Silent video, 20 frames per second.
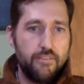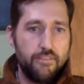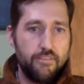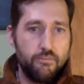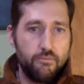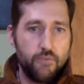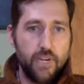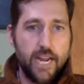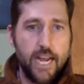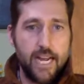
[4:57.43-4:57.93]

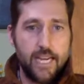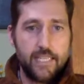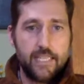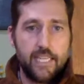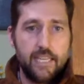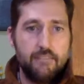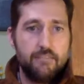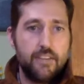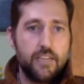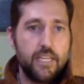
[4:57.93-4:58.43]

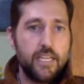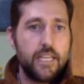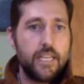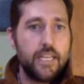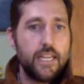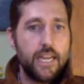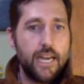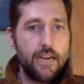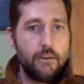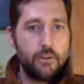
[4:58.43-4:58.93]
reactivity
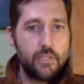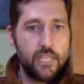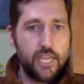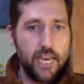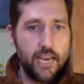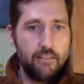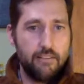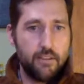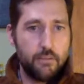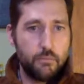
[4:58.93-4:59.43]
that I was
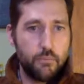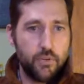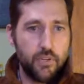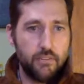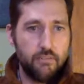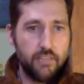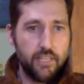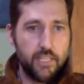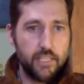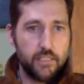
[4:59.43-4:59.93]
having
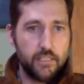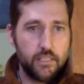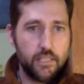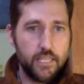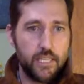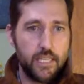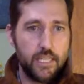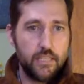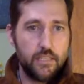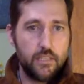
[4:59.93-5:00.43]

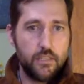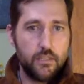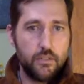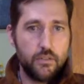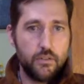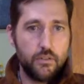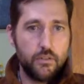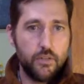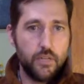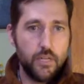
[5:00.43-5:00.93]
previously
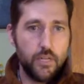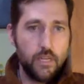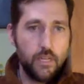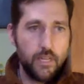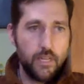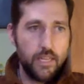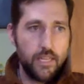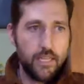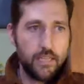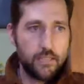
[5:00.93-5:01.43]
to
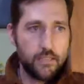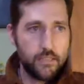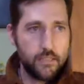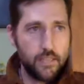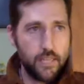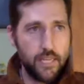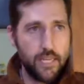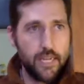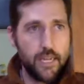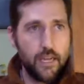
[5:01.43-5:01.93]
things
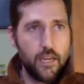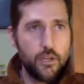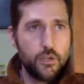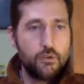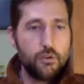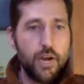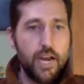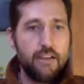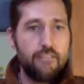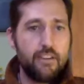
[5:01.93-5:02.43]
like
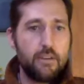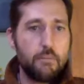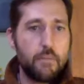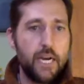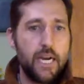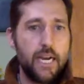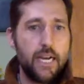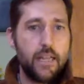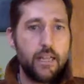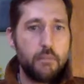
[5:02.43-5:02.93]
driving
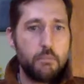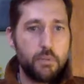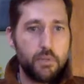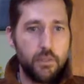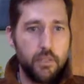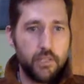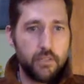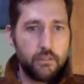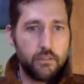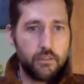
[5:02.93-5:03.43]
by the
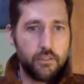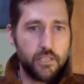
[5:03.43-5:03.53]
political